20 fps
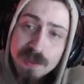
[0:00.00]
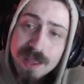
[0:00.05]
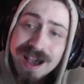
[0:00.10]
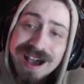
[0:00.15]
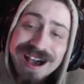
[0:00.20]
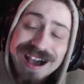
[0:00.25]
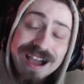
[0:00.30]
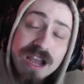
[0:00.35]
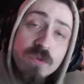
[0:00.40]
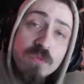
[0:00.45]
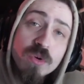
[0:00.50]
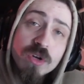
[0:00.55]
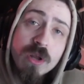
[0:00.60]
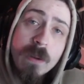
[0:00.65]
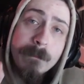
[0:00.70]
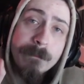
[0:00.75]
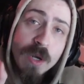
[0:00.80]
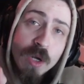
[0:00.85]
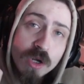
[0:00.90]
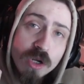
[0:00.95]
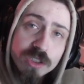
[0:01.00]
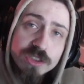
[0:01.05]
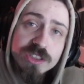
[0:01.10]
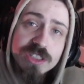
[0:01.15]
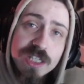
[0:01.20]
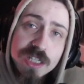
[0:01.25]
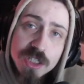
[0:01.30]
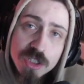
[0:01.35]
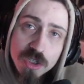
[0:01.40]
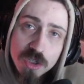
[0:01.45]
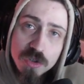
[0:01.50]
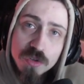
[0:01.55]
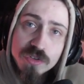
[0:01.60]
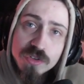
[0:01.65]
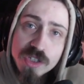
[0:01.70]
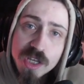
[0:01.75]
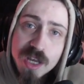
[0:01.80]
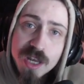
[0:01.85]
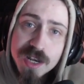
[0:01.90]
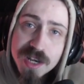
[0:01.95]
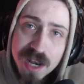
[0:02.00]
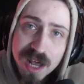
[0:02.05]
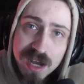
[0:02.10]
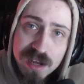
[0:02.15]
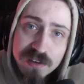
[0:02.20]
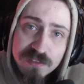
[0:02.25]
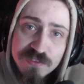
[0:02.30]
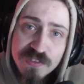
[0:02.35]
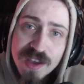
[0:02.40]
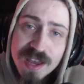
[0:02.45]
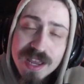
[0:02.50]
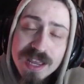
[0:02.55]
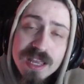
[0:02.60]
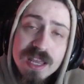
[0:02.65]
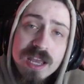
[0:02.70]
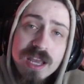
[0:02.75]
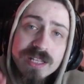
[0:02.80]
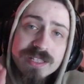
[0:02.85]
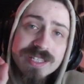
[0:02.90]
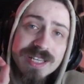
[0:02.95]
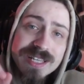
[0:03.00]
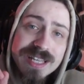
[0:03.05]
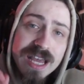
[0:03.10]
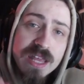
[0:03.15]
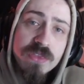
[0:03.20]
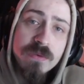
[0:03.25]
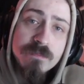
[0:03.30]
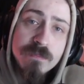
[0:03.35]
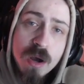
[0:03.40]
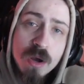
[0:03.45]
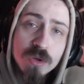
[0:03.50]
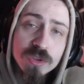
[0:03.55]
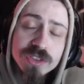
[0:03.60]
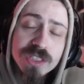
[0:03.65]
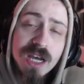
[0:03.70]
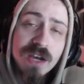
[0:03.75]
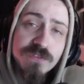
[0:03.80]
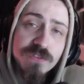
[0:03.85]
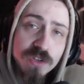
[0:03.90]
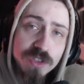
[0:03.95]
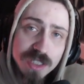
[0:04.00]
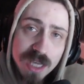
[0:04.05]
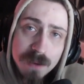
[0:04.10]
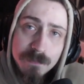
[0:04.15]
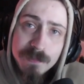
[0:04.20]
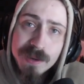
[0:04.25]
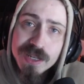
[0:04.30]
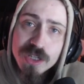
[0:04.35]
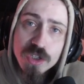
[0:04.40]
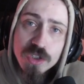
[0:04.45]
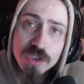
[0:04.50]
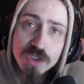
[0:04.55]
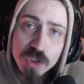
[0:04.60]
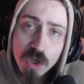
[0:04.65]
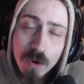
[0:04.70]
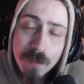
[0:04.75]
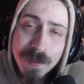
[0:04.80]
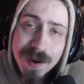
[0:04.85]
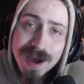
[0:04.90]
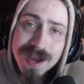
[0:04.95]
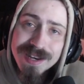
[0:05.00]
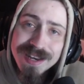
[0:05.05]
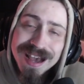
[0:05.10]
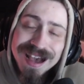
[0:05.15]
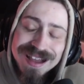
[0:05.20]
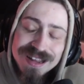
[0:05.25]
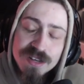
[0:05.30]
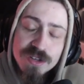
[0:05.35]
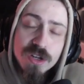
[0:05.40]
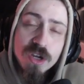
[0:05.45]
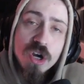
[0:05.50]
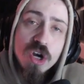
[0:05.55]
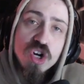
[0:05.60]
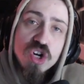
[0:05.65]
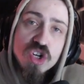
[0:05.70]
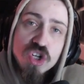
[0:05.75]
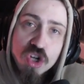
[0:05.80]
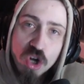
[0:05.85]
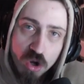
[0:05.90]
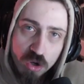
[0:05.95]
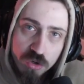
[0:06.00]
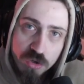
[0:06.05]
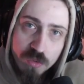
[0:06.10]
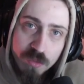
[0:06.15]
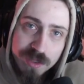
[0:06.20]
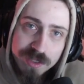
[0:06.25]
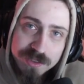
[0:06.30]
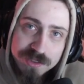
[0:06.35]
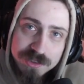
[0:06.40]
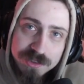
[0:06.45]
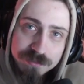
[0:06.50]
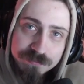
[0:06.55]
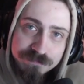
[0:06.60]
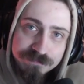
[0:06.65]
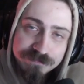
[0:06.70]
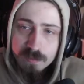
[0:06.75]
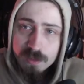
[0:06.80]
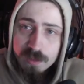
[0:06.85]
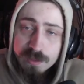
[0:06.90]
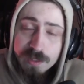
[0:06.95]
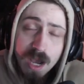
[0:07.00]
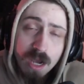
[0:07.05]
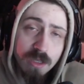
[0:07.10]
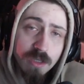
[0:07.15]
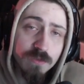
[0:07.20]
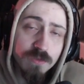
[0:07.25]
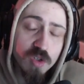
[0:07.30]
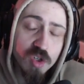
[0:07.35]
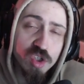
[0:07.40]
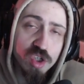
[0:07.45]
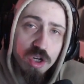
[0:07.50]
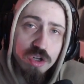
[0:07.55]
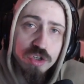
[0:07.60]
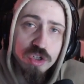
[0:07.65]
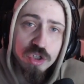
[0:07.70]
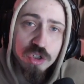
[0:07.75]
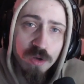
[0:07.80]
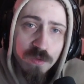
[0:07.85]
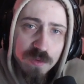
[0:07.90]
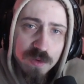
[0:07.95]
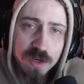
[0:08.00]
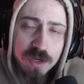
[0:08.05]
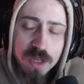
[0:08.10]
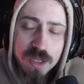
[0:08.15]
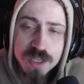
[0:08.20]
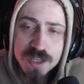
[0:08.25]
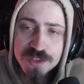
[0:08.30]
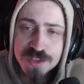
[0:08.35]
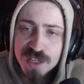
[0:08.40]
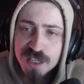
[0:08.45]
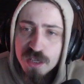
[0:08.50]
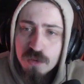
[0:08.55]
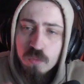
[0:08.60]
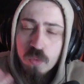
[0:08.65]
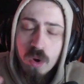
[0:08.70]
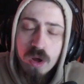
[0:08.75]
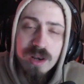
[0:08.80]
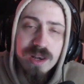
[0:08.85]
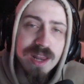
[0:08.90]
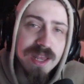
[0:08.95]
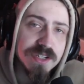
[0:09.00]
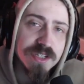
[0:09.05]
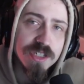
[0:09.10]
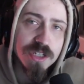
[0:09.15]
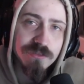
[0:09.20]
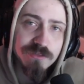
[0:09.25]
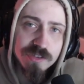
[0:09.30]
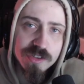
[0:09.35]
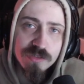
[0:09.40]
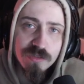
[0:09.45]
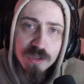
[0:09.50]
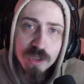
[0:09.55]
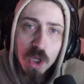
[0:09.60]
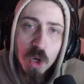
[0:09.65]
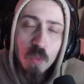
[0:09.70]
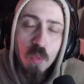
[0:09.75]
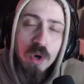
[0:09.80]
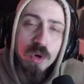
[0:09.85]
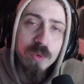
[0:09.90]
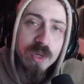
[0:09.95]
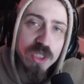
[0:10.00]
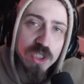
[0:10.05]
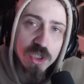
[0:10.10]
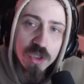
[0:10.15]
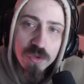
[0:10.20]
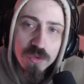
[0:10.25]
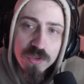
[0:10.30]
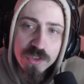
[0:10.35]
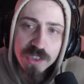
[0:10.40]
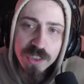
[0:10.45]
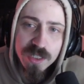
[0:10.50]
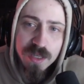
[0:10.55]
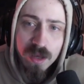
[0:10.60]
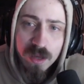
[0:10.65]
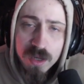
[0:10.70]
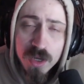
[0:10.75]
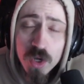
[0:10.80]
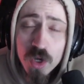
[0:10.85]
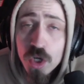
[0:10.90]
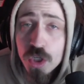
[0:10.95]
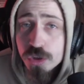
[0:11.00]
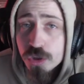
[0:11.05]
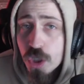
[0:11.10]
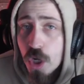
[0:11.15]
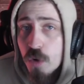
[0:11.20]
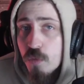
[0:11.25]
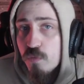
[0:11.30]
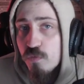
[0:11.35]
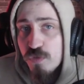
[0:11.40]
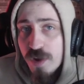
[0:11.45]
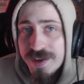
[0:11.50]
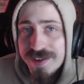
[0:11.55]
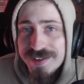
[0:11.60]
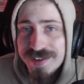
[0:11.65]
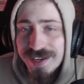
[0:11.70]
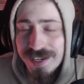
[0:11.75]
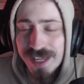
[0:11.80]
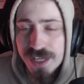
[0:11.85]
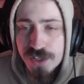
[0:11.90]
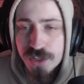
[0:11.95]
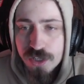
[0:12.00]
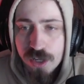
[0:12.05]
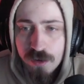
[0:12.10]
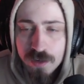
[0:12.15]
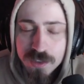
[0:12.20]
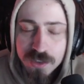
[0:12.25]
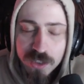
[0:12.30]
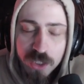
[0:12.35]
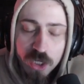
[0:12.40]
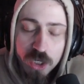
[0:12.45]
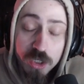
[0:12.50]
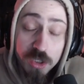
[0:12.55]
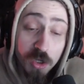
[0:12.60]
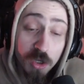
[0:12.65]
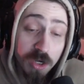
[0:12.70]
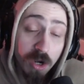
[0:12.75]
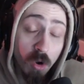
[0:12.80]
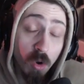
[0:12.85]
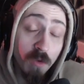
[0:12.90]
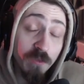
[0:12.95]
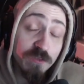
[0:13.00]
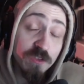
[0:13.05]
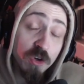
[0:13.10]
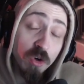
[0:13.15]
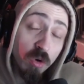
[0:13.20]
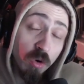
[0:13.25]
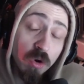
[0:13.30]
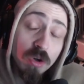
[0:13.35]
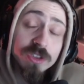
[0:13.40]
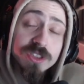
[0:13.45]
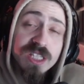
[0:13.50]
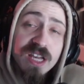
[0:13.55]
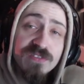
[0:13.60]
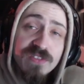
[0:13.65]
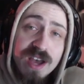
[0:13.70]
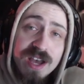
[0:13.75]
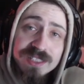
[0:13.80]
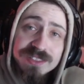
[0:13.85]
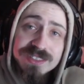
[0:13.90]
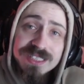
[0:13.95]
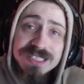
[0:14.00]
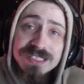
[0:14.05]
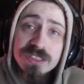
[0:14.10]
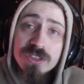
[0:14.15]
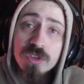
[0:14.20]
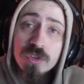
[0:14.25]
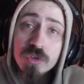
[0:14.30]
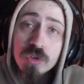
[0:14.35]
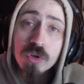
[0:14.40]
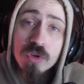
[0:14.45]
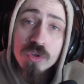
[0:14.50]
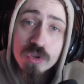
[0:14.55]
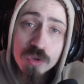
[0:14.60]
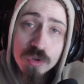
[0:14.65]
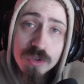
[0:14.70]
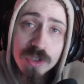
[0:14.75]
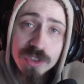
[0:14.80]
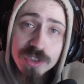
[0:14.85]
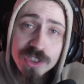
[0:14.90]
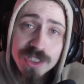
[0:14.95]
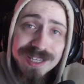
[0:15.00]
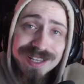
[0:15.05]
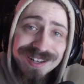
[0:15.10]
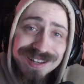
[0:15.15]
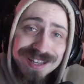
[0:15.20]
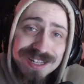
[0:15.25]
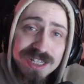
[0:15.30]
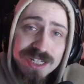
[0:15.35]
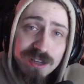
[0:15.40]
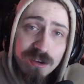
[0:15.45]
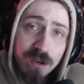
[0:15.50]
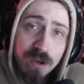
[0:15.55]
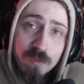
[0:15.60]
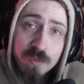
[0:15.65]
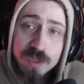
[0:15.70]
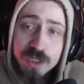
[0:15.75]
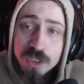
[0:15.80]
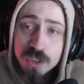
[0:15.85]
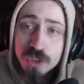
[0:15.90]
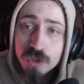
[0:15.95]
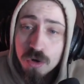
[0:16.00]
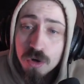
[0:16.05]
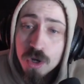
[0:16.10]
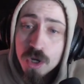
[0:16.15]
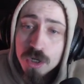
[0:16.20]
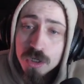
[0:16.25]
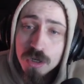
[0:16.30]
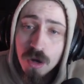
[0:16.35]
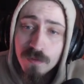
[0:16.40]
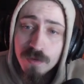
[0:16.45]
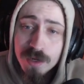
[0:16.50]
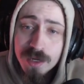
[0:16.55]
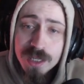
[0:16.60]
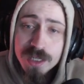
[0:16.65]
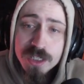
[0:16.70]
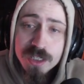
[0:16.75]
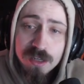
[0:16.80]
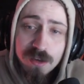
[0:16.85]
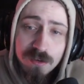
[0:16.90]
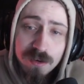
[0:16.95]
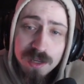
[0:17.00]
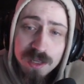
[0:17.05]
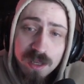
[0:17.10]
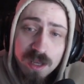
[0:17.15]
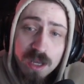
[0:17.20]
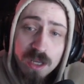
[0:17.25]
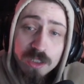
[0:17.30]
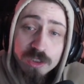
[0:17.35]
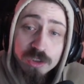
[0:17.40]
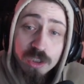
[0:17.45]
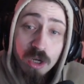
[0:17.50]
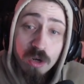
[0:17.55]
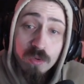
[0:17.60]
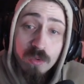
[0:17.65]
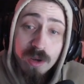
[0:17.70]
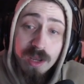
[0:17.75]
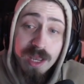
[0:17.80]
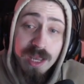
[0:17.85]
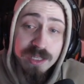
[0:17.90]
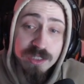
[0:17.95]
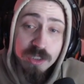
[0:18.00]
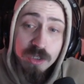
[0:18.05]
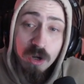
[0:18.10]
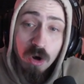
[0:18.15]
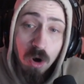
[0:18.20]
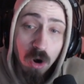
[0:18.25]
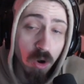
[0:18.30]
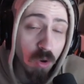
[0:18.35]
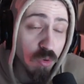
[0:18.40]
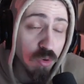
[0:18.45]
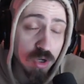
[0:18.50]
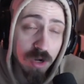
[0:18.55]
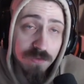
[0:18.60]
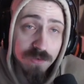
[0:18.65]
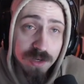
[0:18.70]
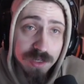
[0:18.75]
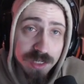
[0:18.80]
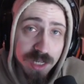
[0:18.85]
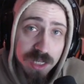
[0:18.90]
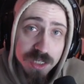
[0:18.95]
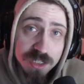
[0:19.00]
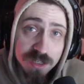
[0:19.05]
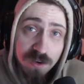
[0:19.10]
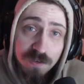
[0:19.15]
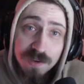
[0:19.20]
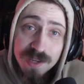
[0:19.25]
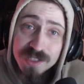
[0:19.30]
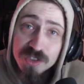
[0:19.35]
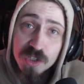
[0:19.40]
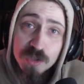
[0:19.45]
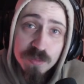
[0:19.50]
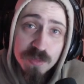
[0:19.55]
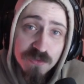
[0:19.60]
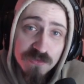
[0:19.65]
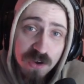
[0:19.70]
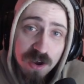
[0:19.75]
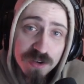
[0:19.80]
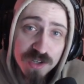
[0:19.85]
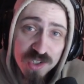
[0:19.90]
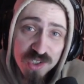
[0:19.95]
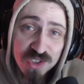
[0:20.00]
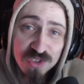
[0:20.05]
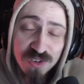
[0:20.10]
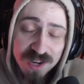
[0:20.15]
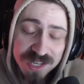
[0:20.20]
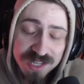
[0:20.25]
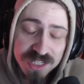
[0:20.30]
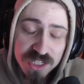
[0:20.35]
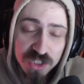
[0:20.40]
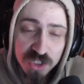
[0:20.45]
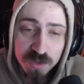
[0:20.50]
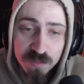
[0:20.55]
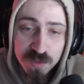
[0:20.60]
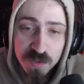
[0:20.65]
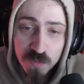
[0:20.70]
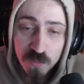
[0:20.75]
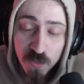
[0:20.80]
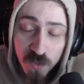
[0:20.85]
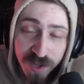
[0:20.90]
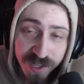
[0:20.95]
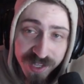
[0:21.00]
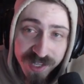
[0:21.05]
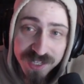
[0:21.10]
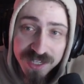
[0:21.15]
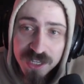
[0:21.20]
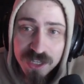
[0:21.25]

I would personally choose Nightfray to get the most out of your damage, soulbind, and conduits. Now, you've just chose your Covenant, and you're thinking, what legendaries do I go? What do I choose here? So, raiding legendaries. You're going to, of course, have access to your Unity legendary, which is your Covenant legendary. So, it's an old Covenant legendary. It's going to be very strange. It's going to be weird,